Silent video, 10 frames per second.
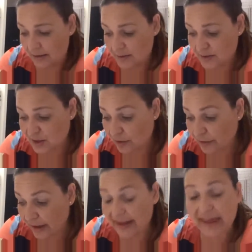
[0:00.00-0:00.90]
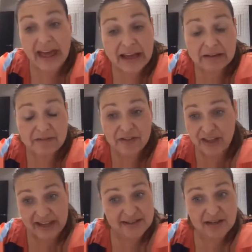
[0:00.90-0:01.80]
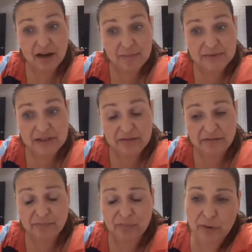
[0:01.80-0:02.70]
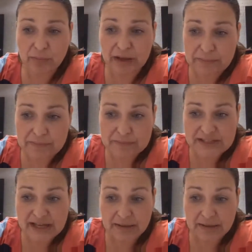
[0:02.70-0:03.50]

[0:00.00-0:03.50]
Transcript: So again, for these types of problems,